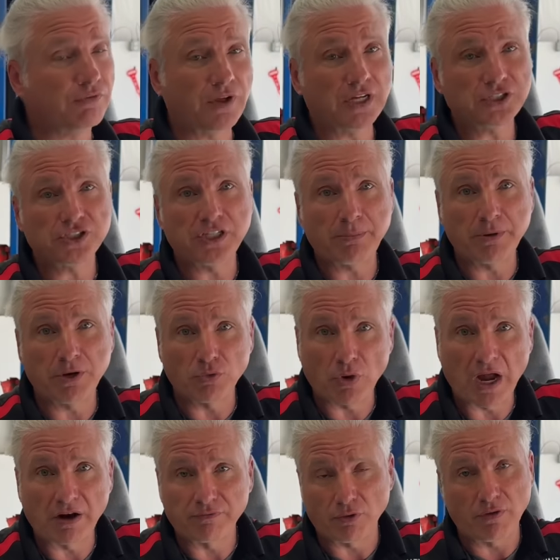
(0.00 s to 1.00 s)
flushes have been
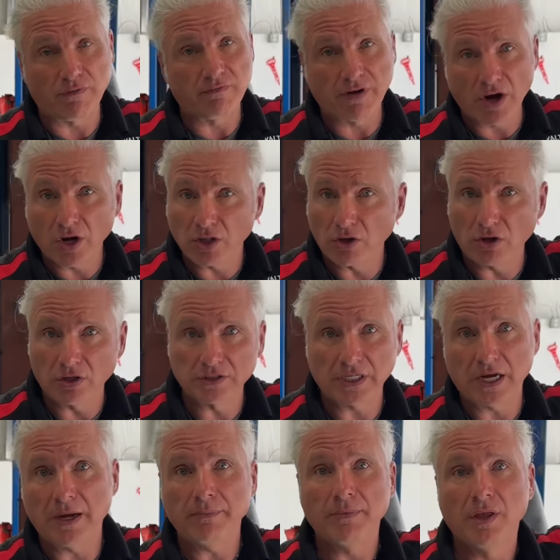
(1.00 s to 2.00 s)
around for a very long
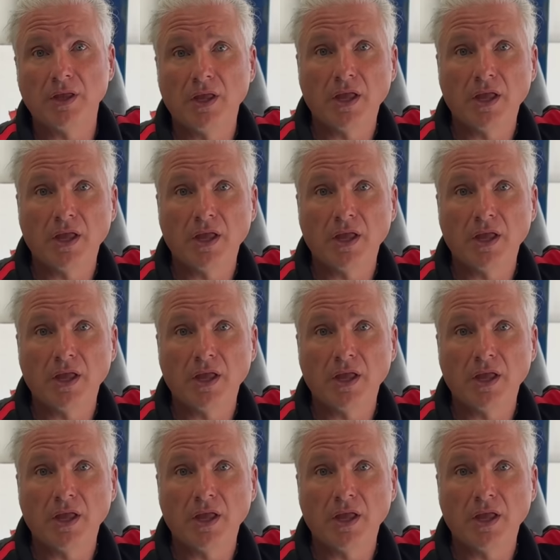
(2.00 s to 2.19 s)
time.